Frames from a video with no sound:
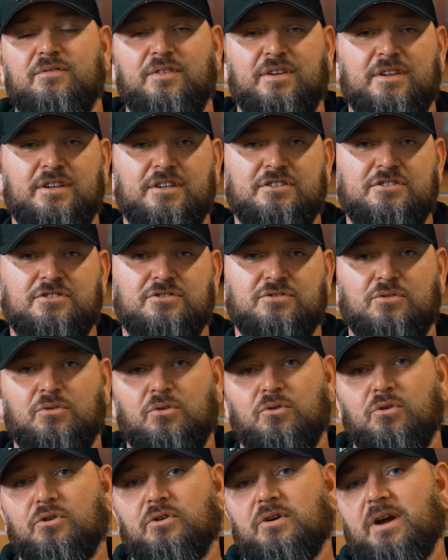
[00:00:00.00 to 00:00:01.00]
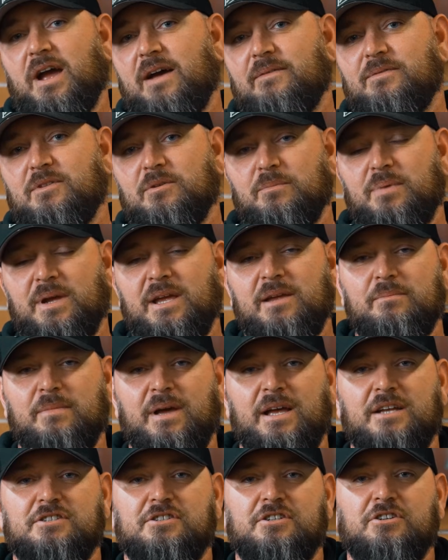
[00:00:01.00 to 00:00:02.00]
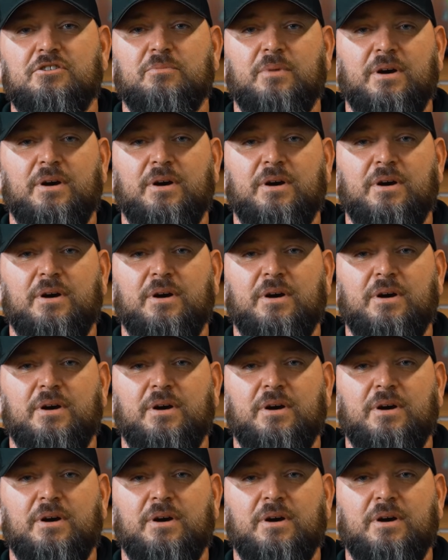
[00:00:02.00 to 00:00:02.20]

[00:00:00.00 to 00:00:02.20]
finish or have them paint matched to your